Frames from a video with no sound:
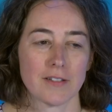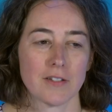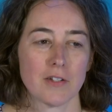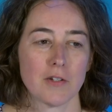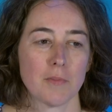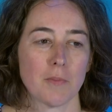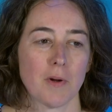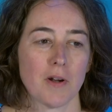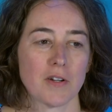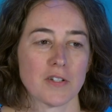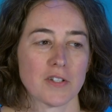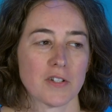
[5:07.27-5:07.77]
too
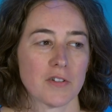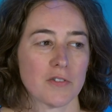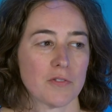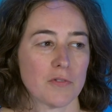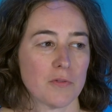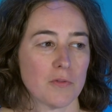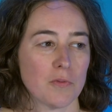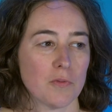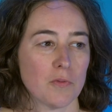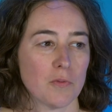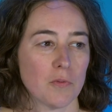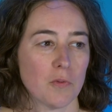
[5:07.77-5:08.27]
much of
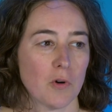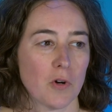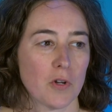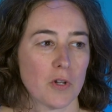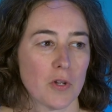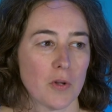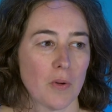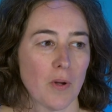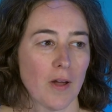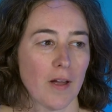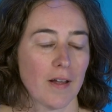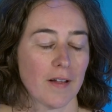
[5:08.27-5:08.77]
what
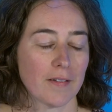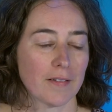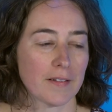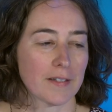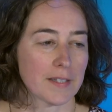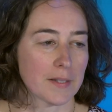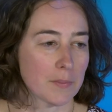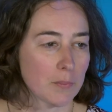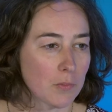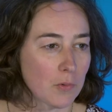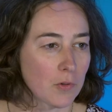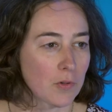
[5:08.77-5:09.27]
you heard
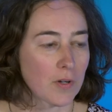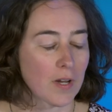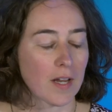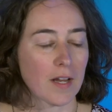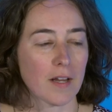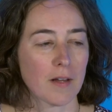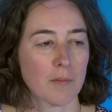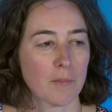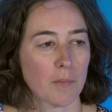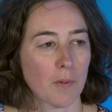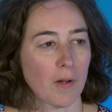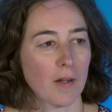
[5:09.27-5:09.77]
this
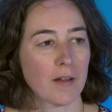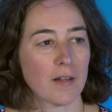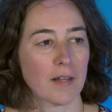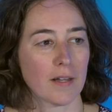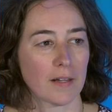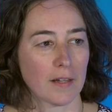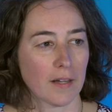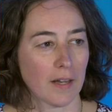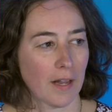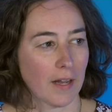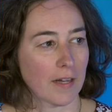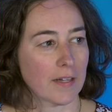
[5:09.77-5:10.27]
morning, but
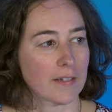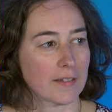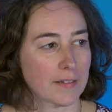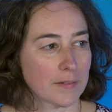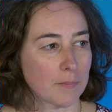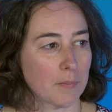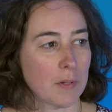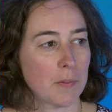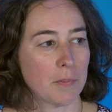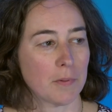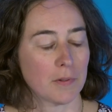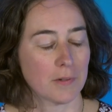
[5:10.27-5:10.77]
in case
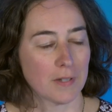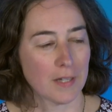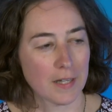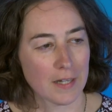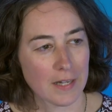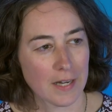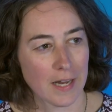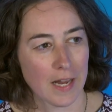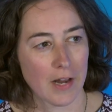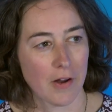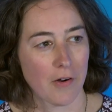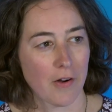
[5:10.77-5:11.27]
people
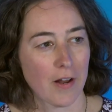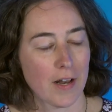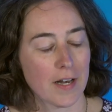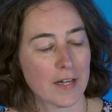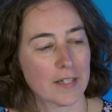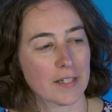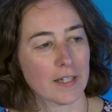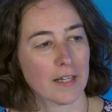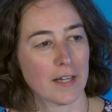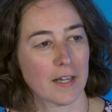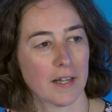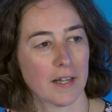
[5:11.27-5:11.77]
didn't hear it,